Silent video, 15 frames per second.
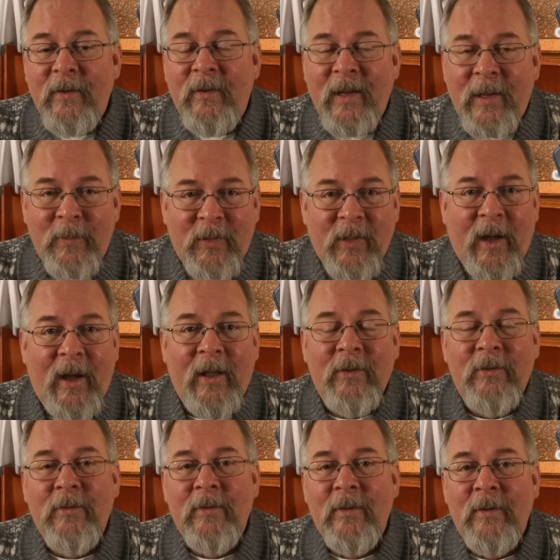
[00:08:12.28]
Deep
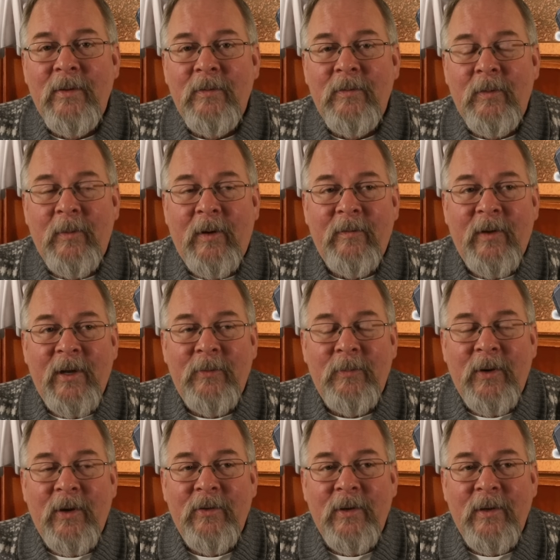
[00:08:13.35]
thoughts from our vice
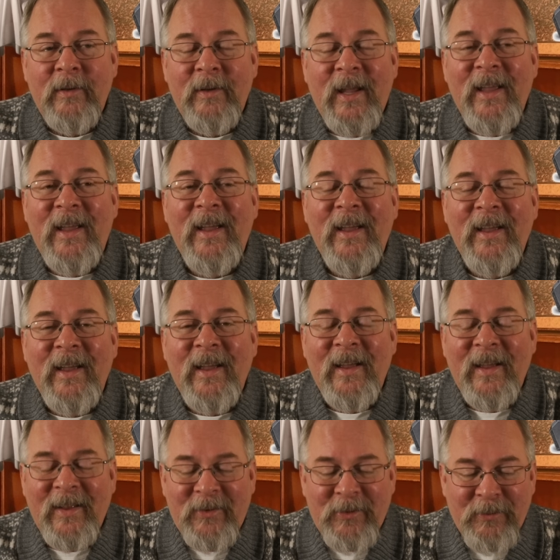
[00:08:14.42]
president.
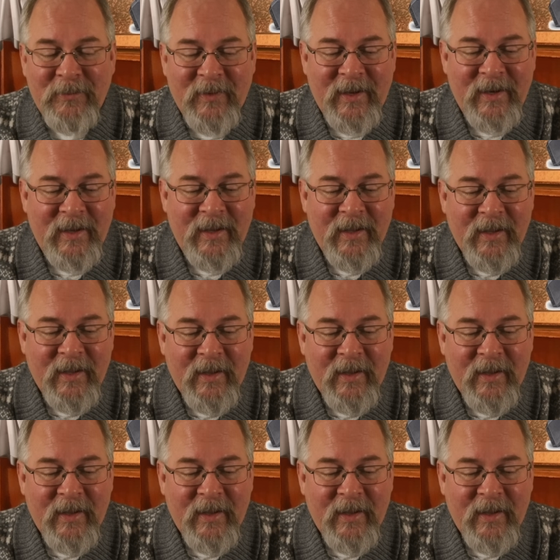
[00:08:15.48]
Too funny.